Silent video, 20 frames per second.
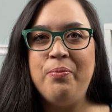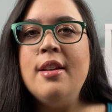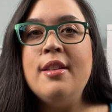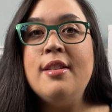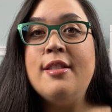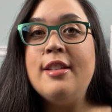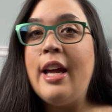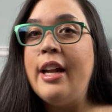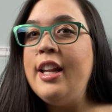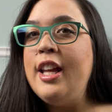
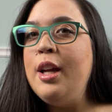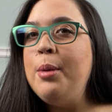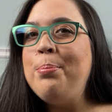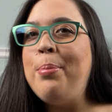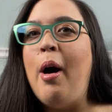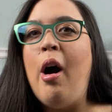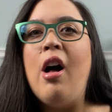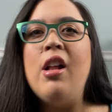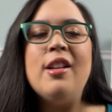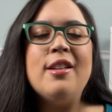Studying
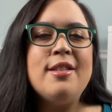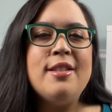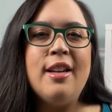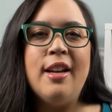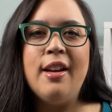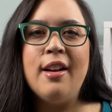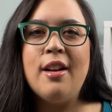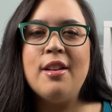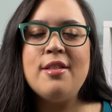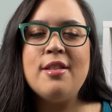
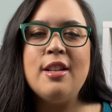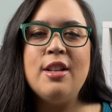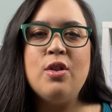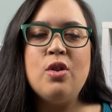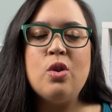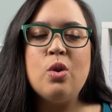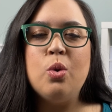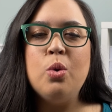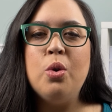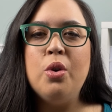politics in
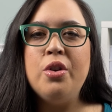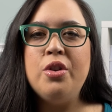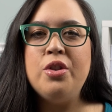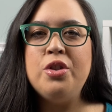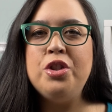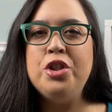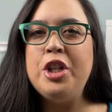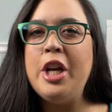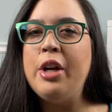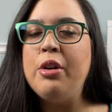school
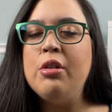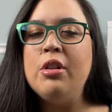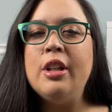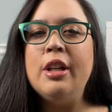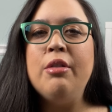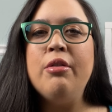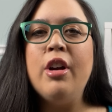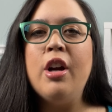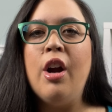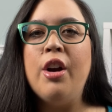is
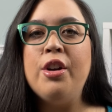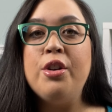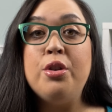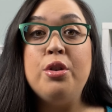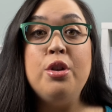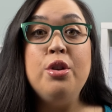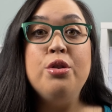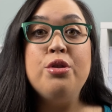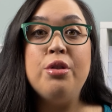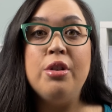generally regarded
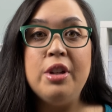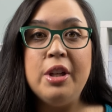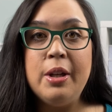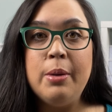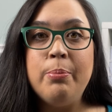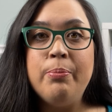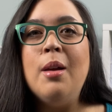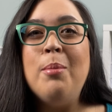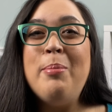neutrally.